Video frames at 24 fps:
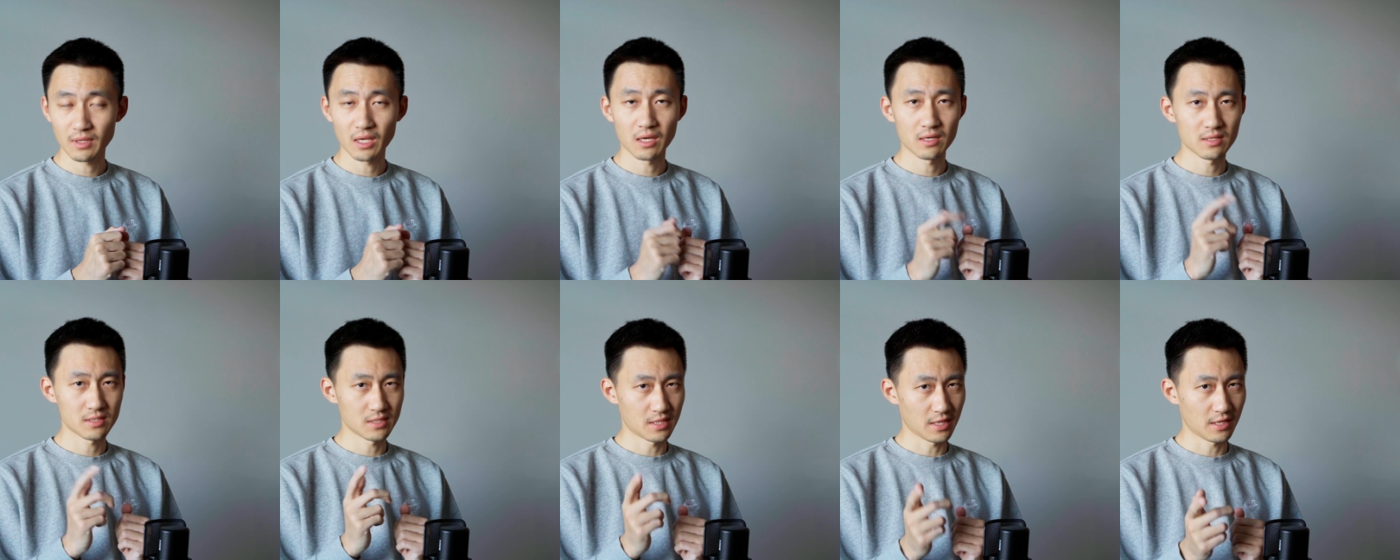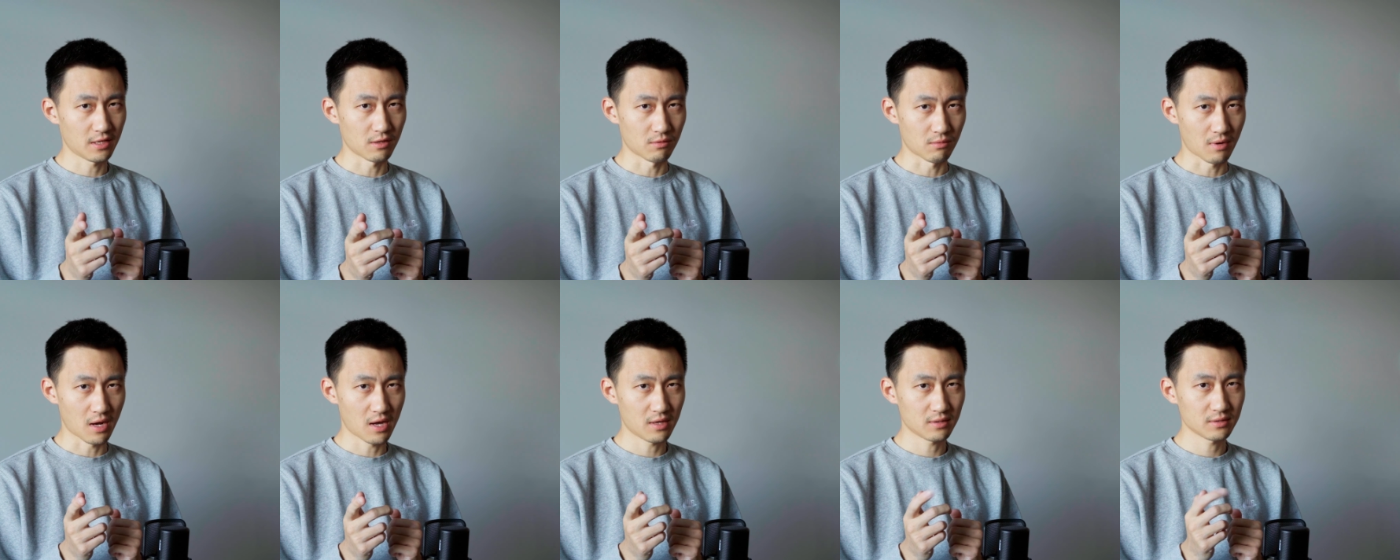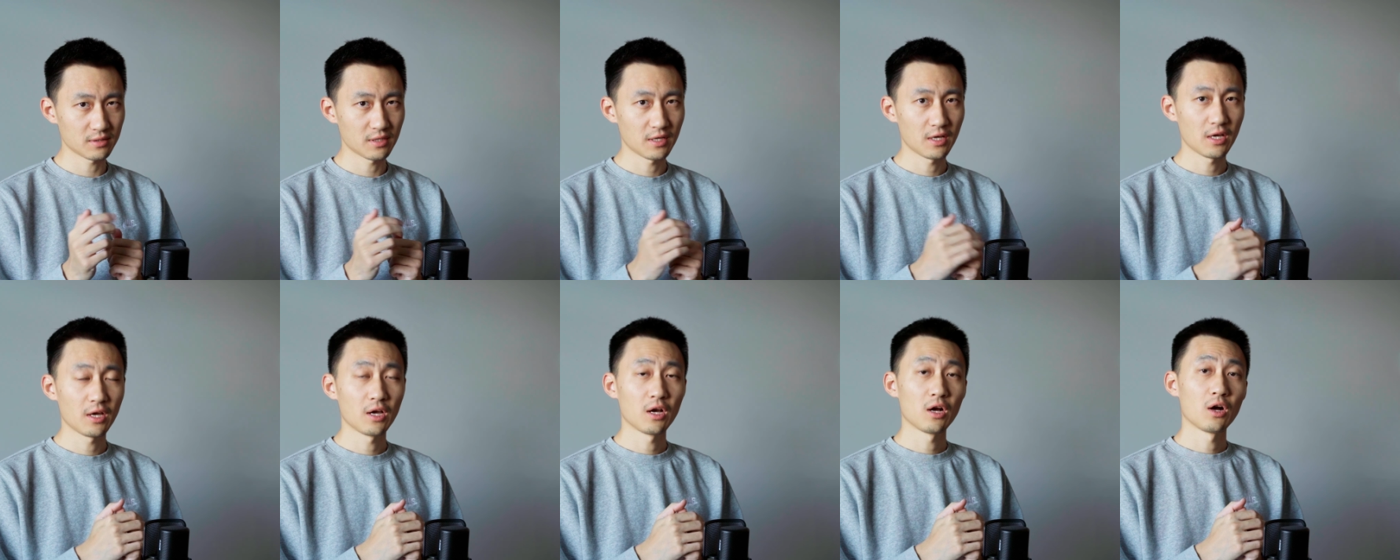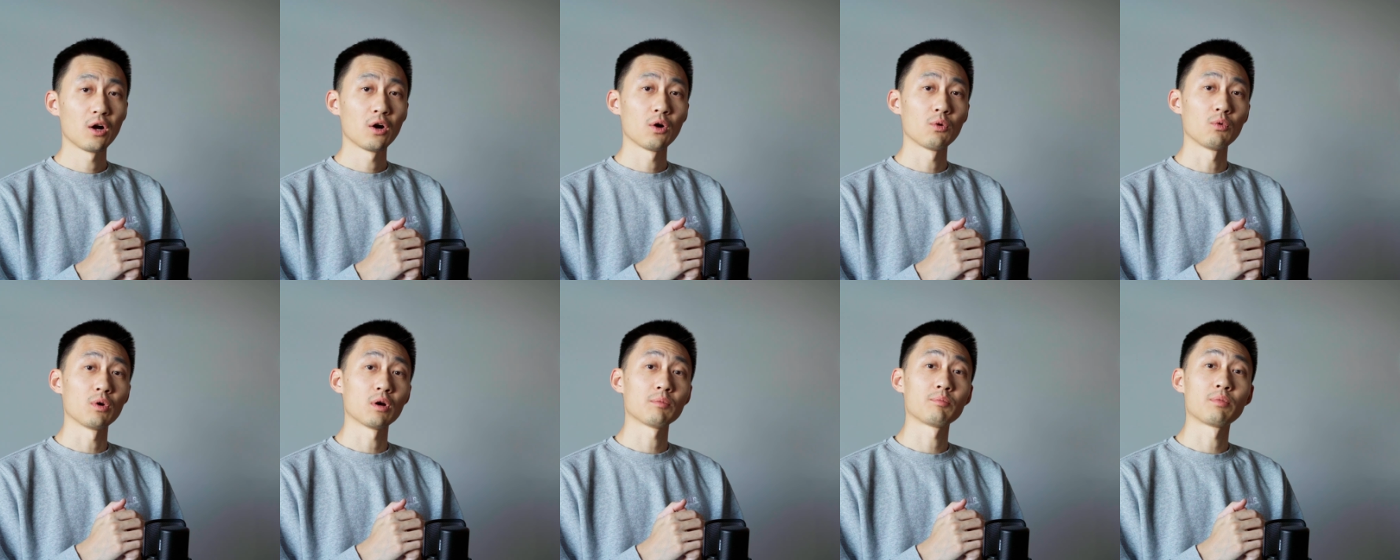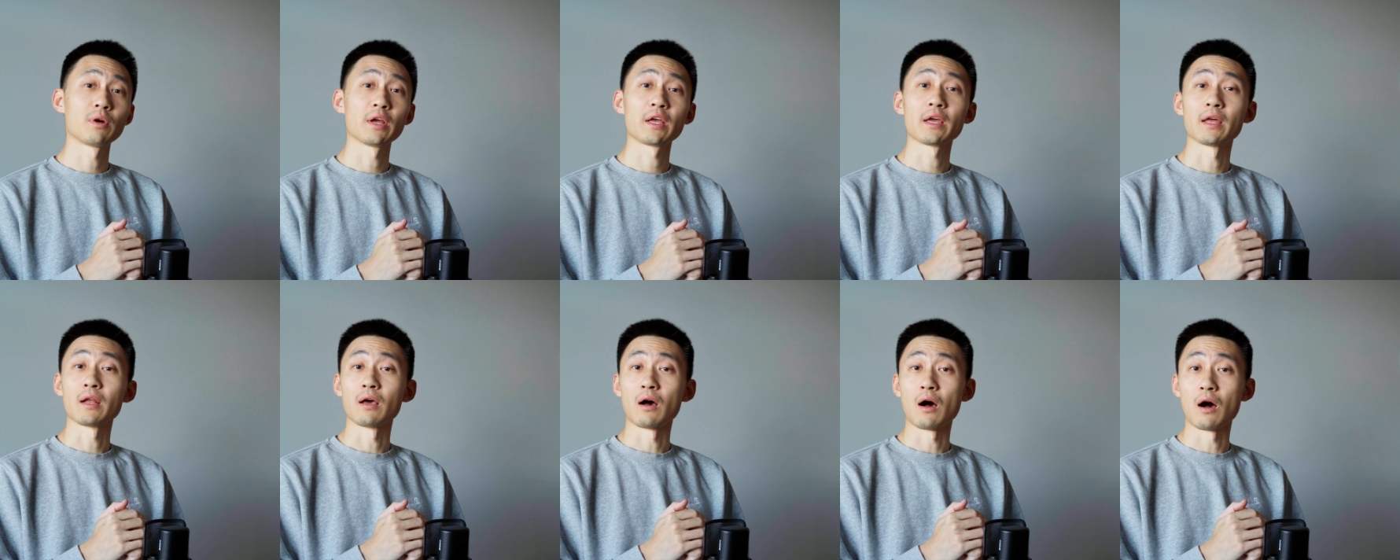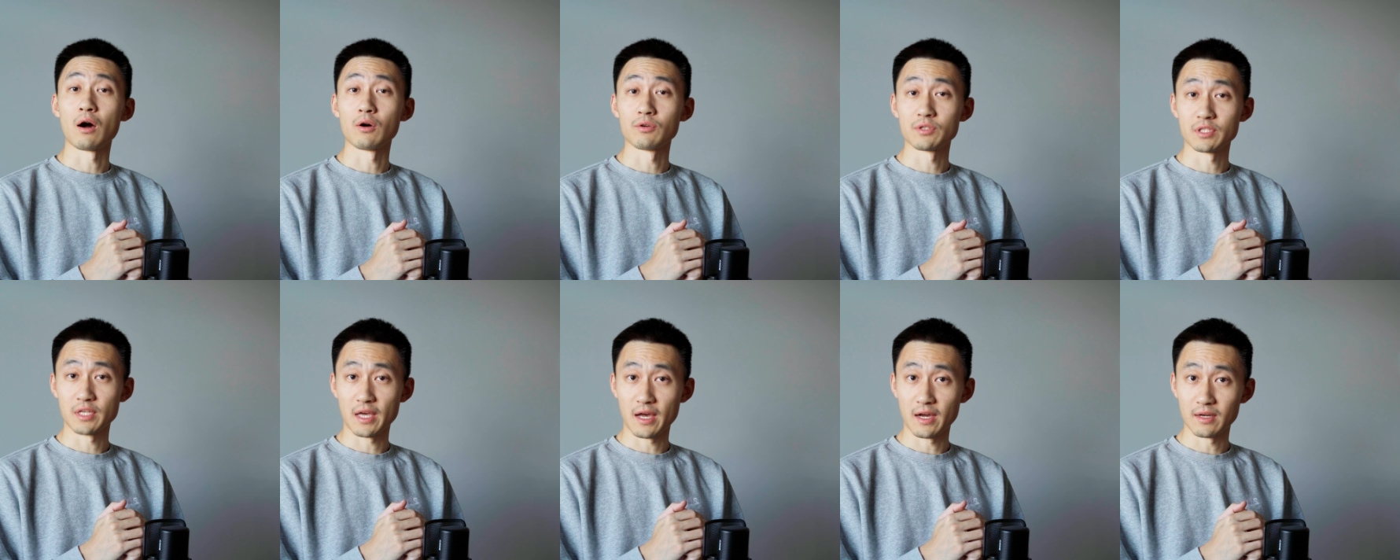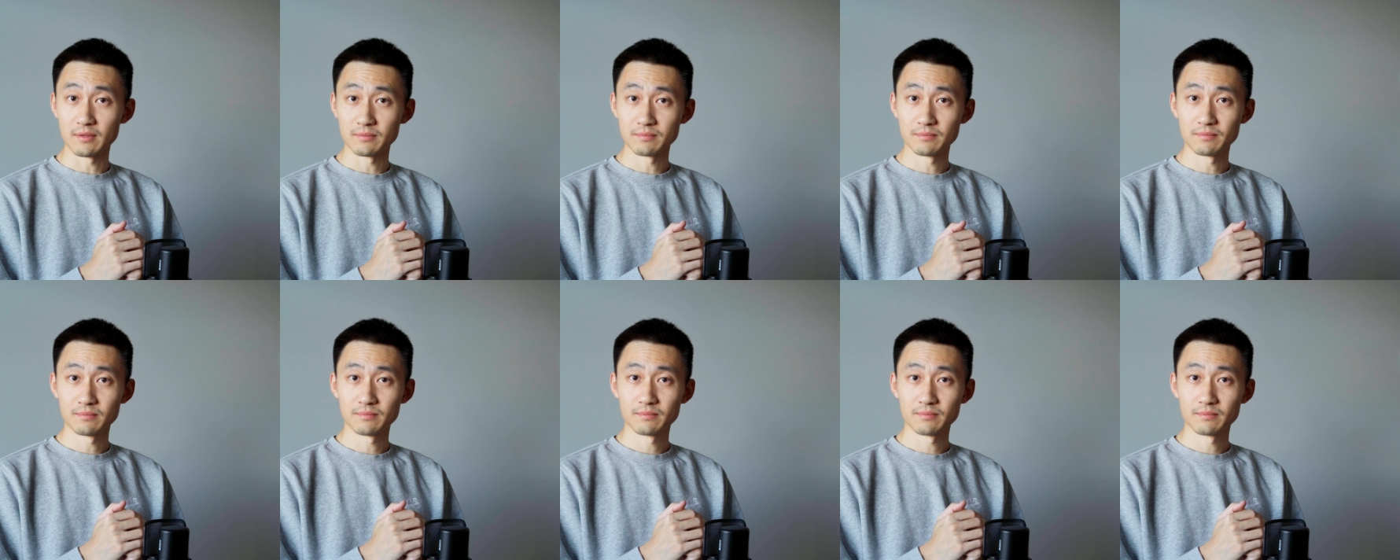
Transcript: stick around, we'll break it all down.